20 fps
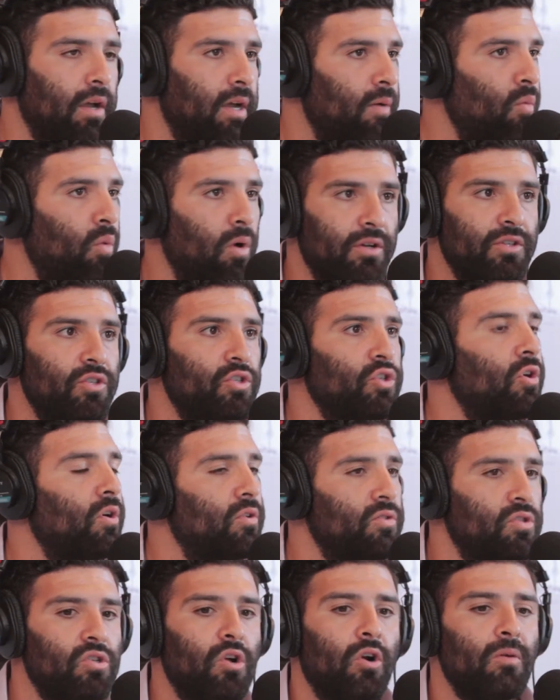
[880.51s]
I want to
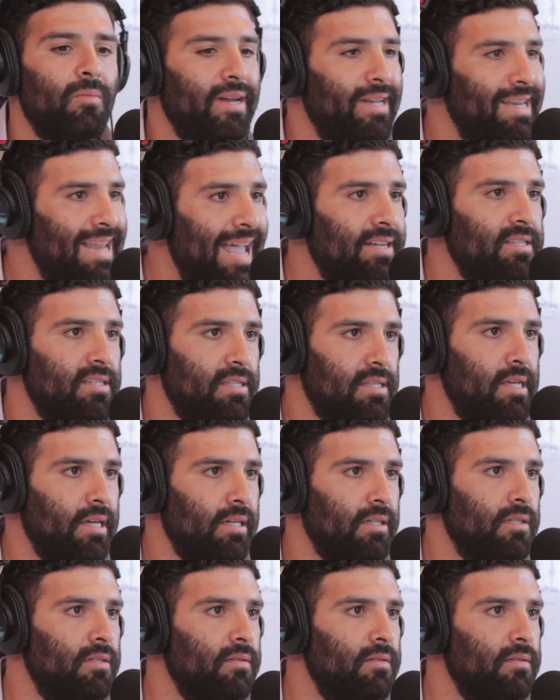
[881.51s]
start my next thing.